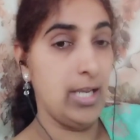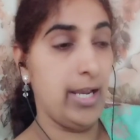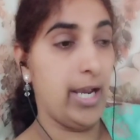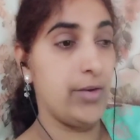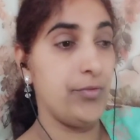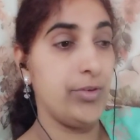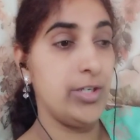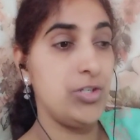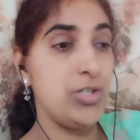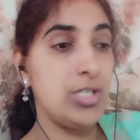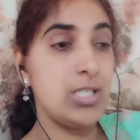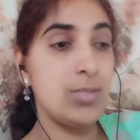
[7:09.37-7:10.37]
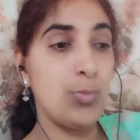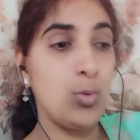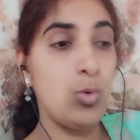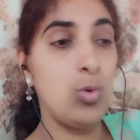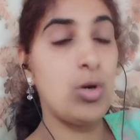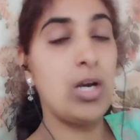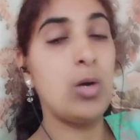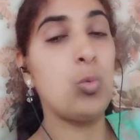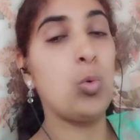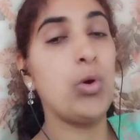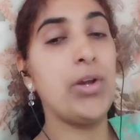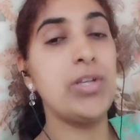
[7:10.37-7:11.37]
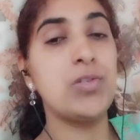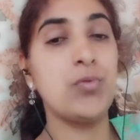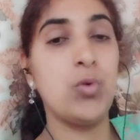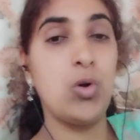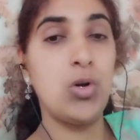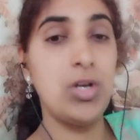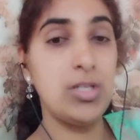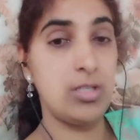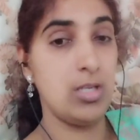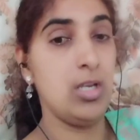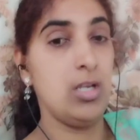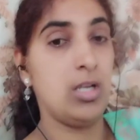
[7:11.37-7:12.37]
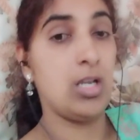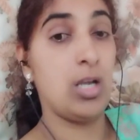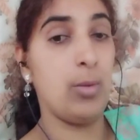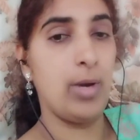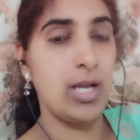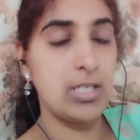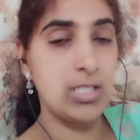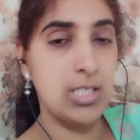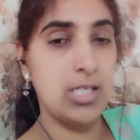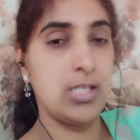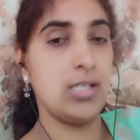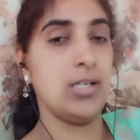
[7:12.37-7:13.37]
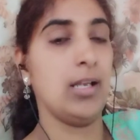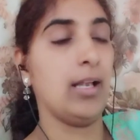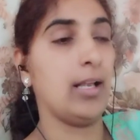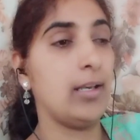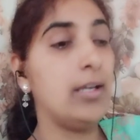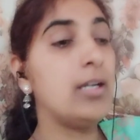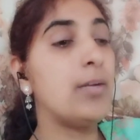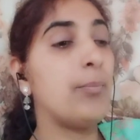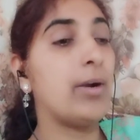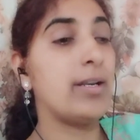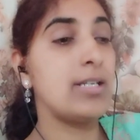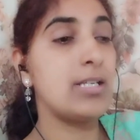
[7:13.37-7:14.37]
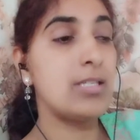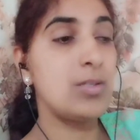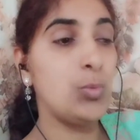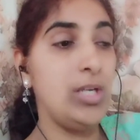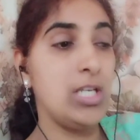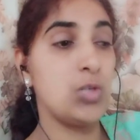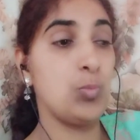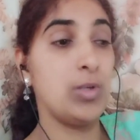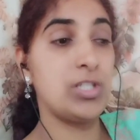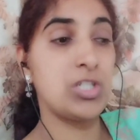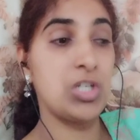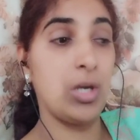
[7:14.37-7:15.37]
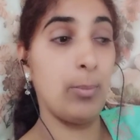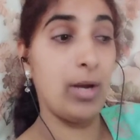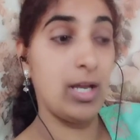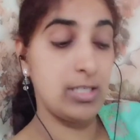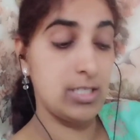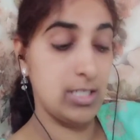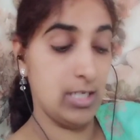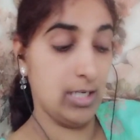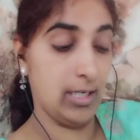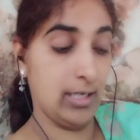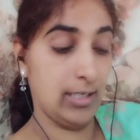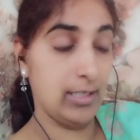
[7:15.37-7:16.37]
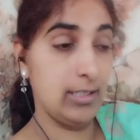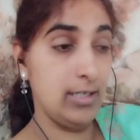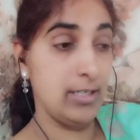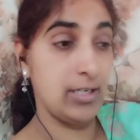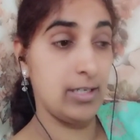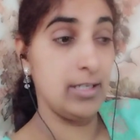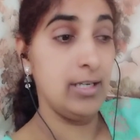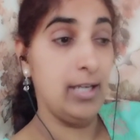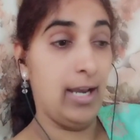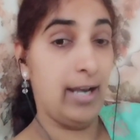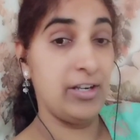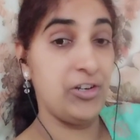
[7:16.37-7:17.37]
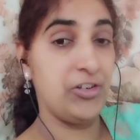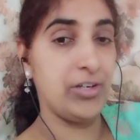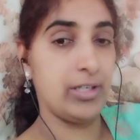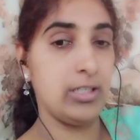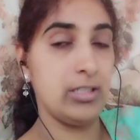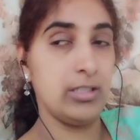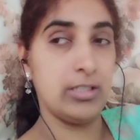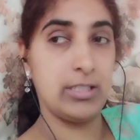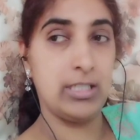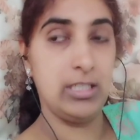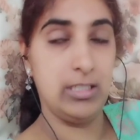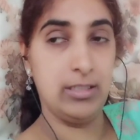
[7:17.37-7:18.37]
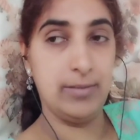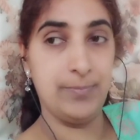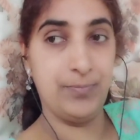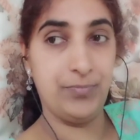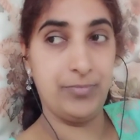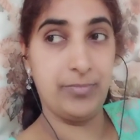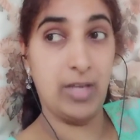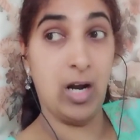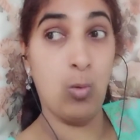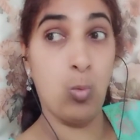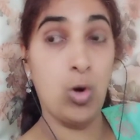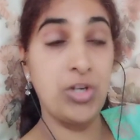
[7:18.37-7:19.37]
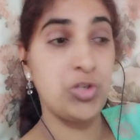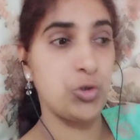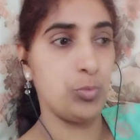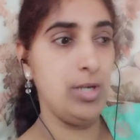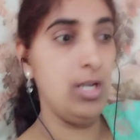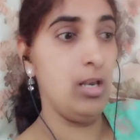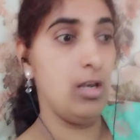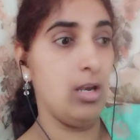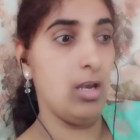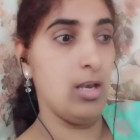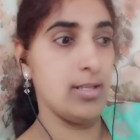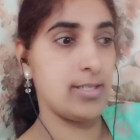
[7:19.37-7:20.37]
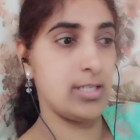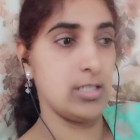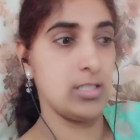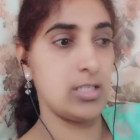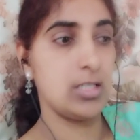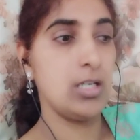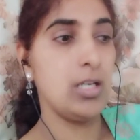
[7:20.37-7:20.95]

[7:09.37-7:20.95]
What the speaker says: And when she spoke, her voice was commanding. Clear? But it is sweet but commanding. Clear? And it declared that her voice should be listened.